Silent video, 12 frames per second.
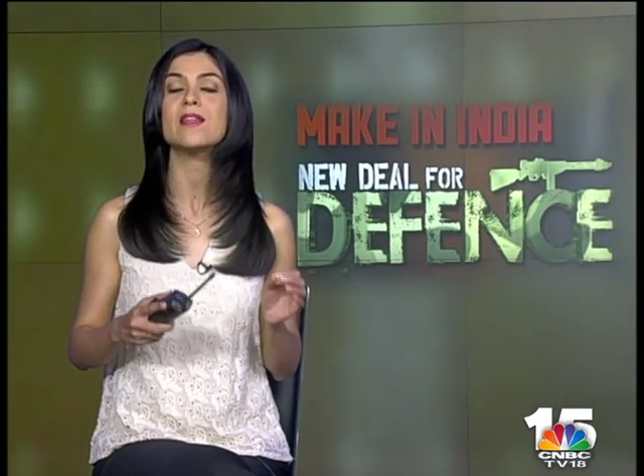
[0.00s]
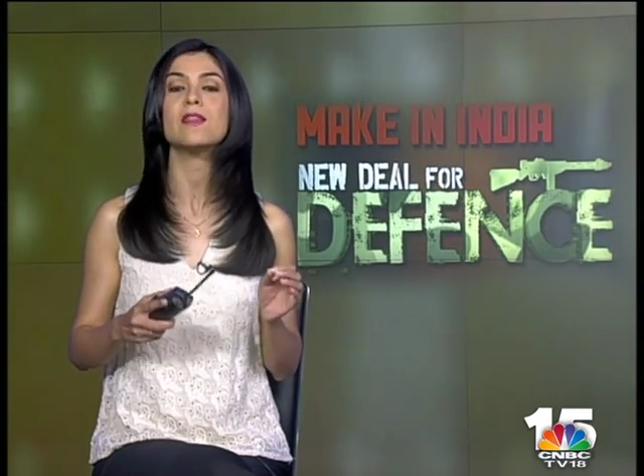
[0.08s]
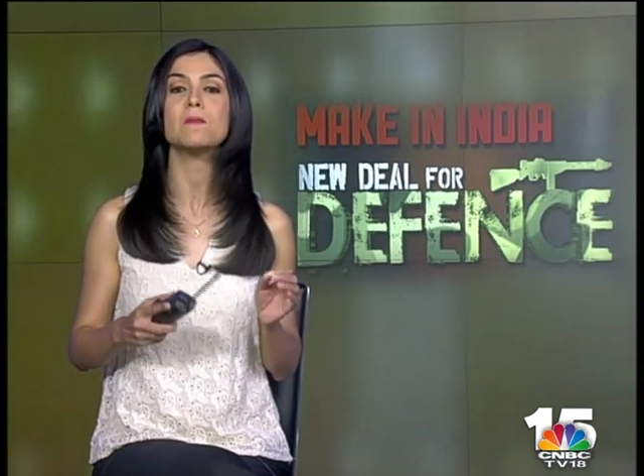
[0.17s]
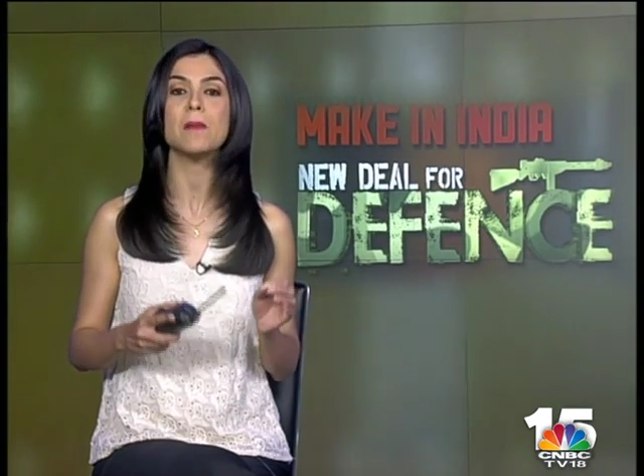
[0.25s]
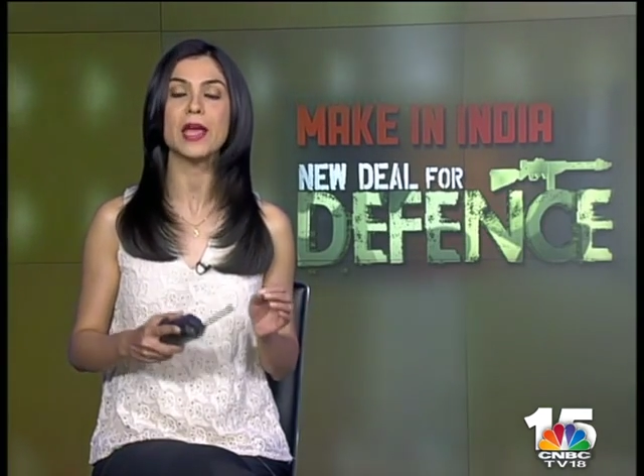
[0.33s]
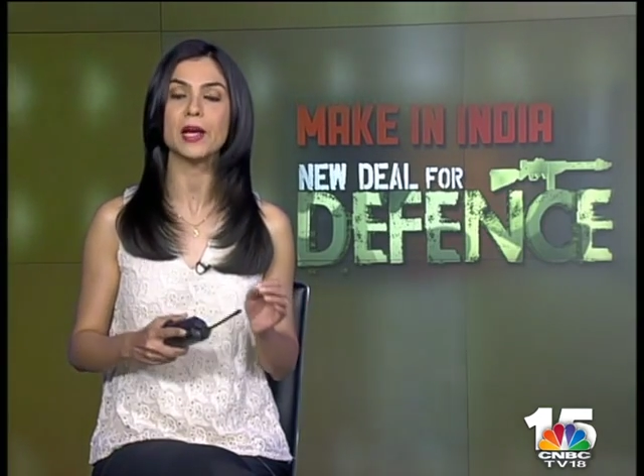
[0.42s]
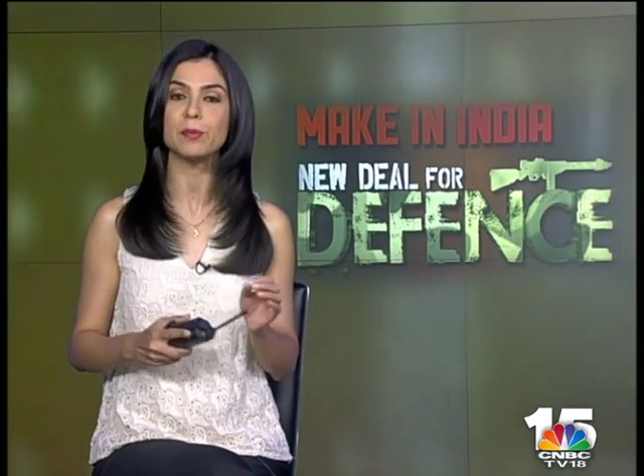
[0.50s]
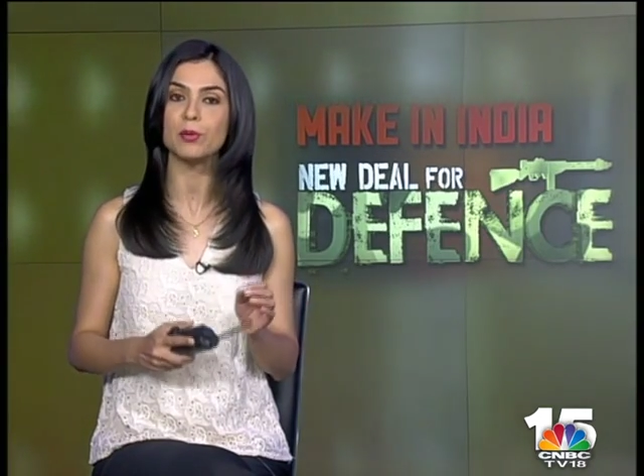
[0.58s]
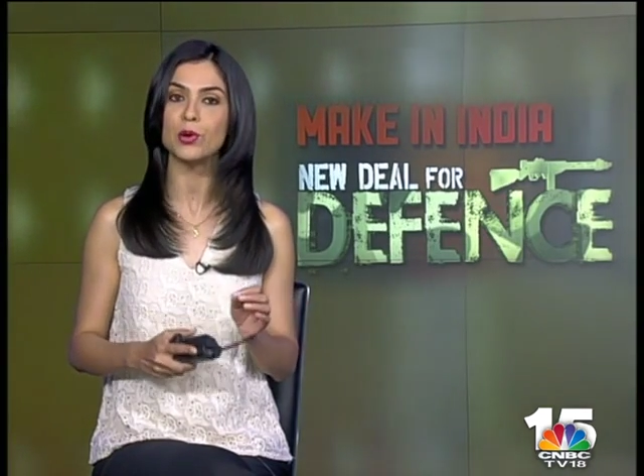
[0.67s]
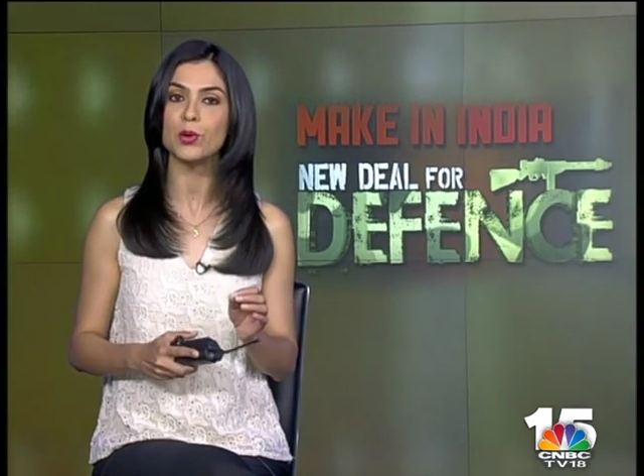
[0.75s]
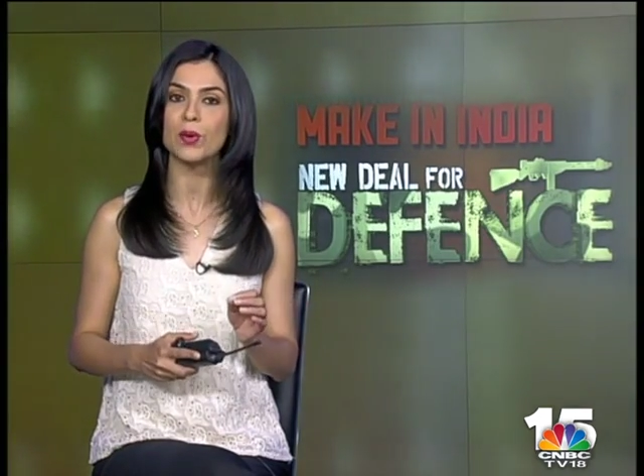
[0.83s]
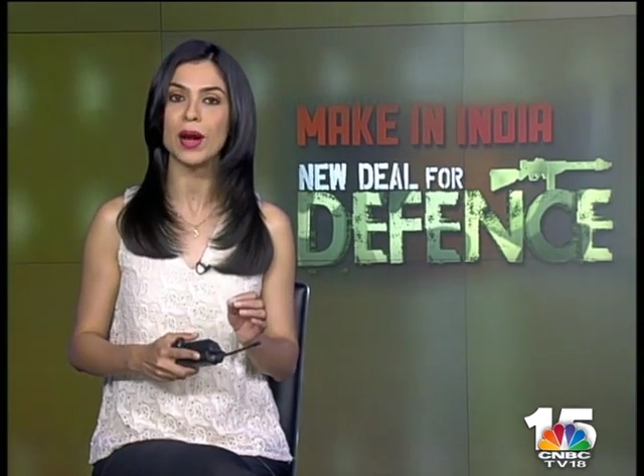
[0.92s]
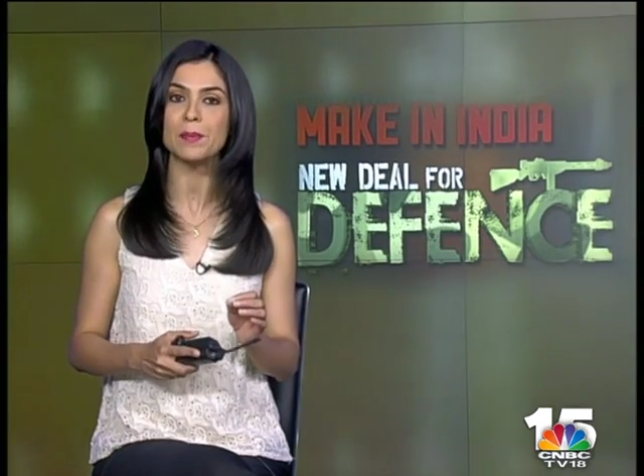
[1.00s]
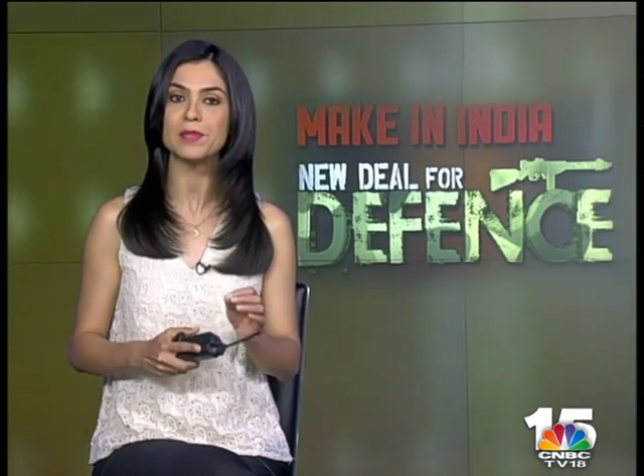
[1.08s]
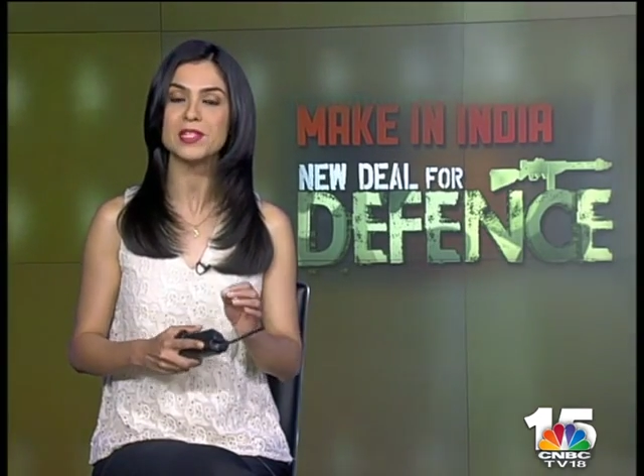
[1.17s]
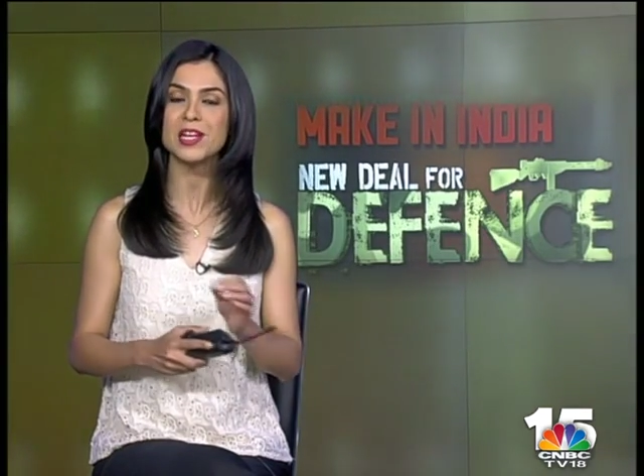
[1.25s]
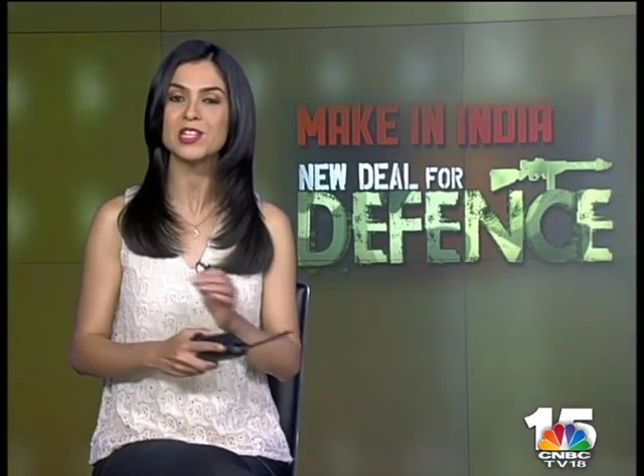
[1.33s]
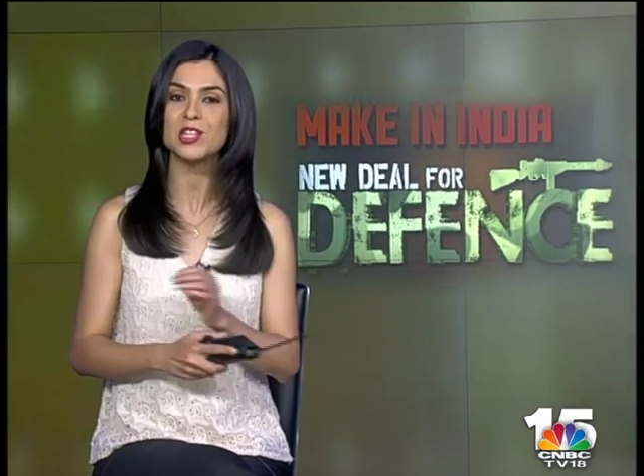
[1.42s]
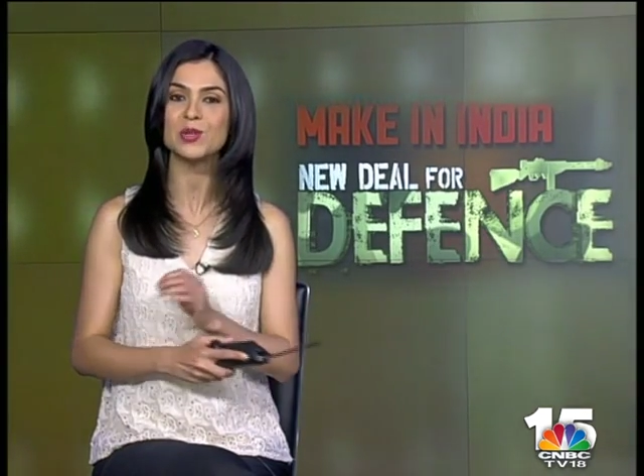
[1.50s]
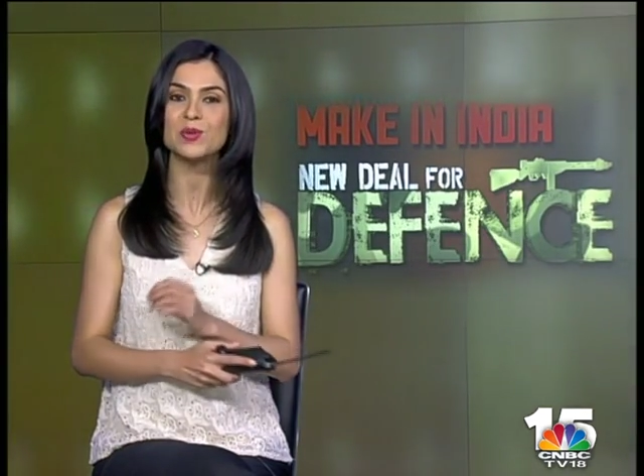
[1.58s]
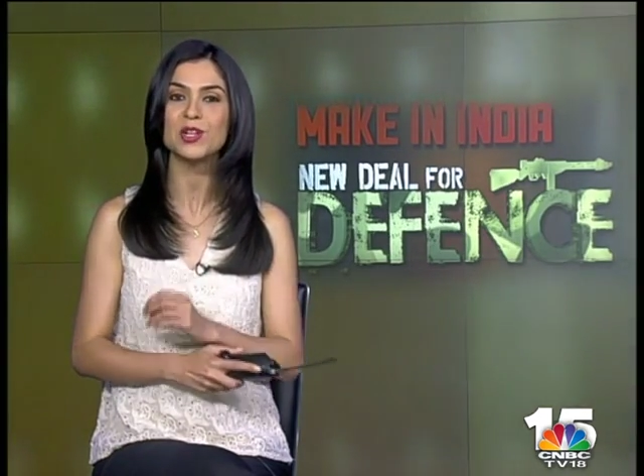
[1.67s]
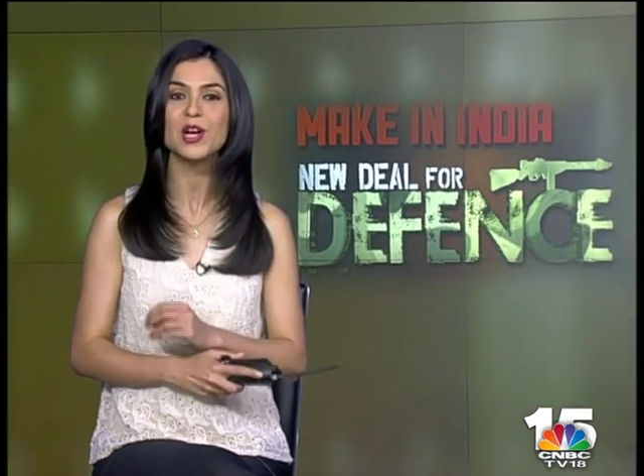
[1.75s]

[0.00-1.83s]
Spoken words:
the MAKE program. Stay tuned.